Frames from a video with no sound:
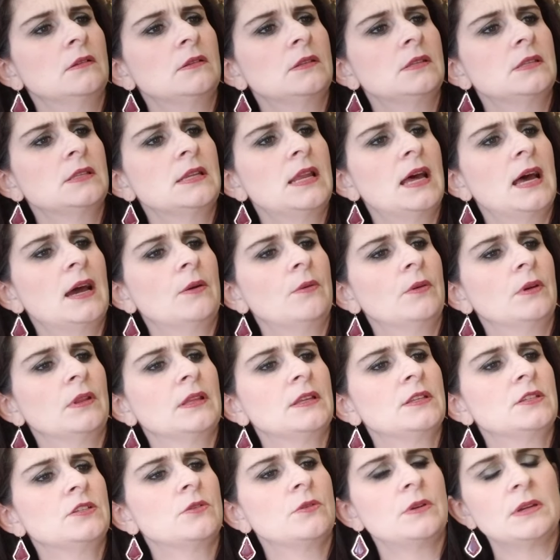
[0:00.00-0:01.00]
It's not
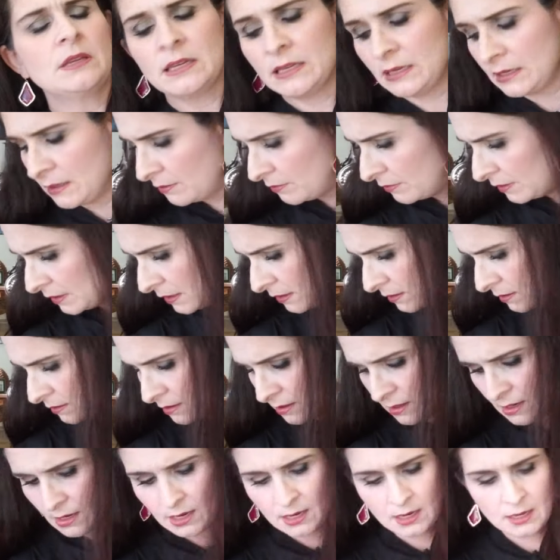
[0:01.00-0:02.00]
really doing anything
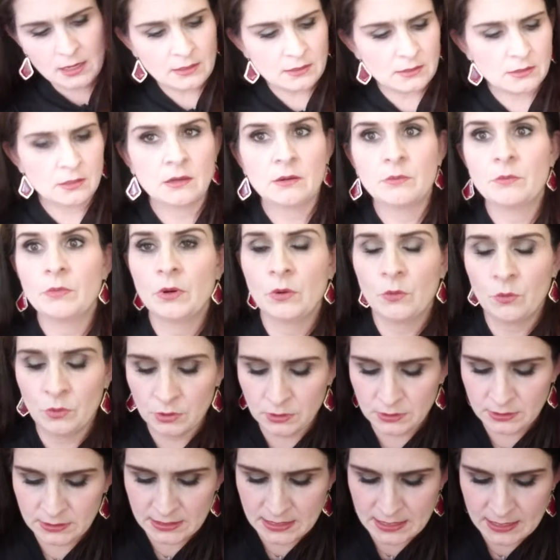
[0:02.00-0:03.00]
yet, but
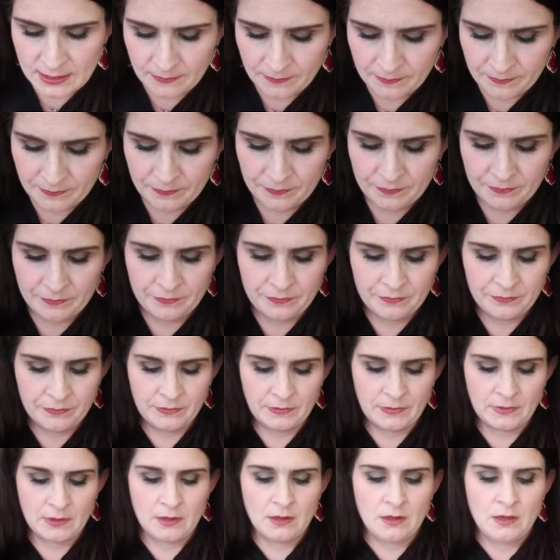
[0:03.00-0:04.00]
we'll see.
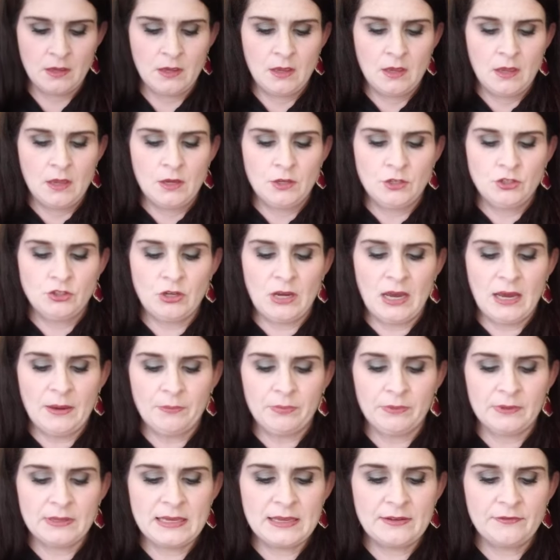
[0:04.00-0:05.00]

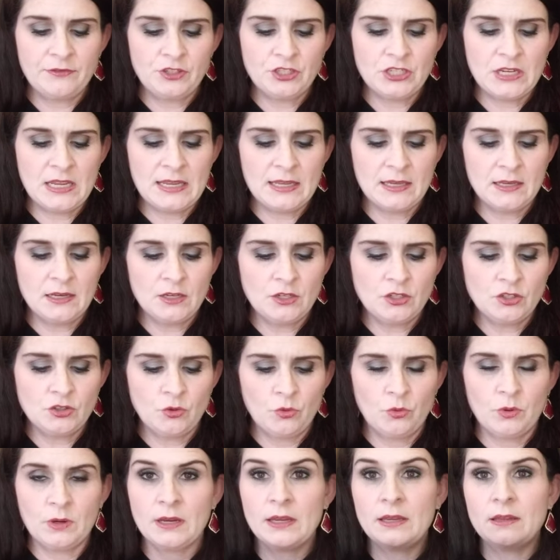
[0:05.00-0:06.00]
Drop, leave, shake, and
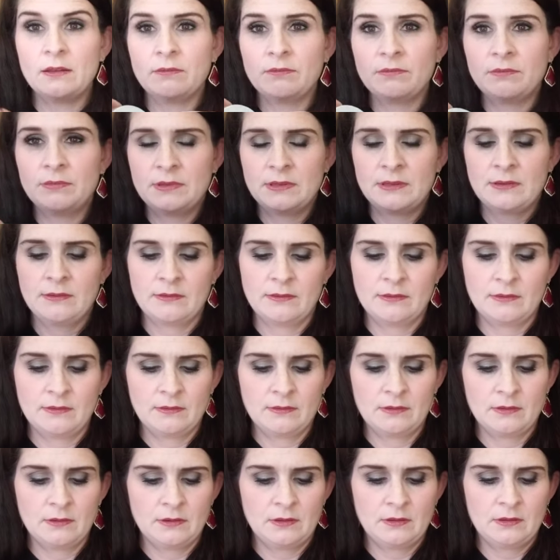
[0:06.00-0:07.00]
enjoy
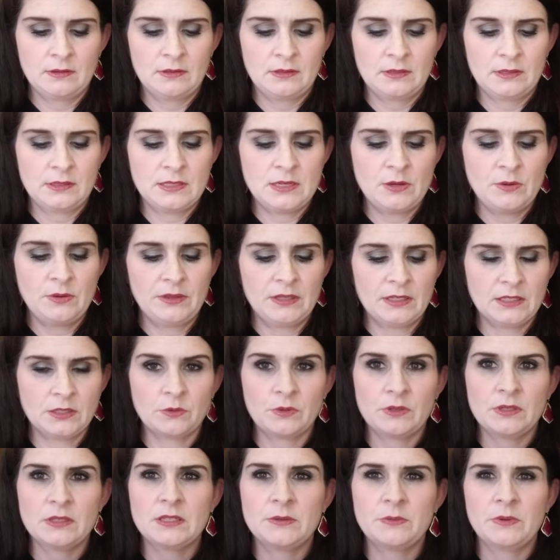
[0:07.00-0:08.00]
see what this
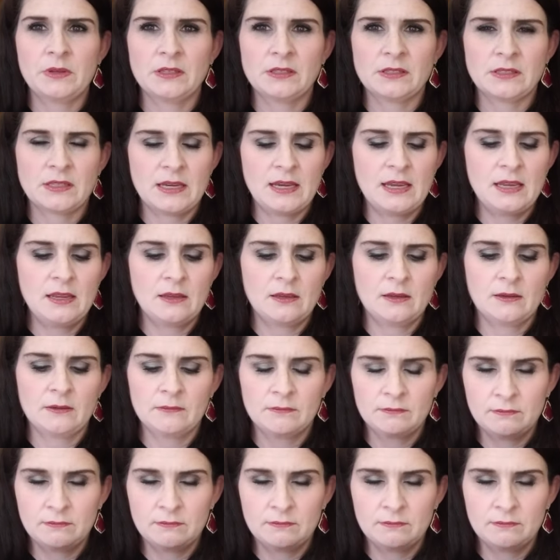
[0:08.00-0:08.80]
one smells like.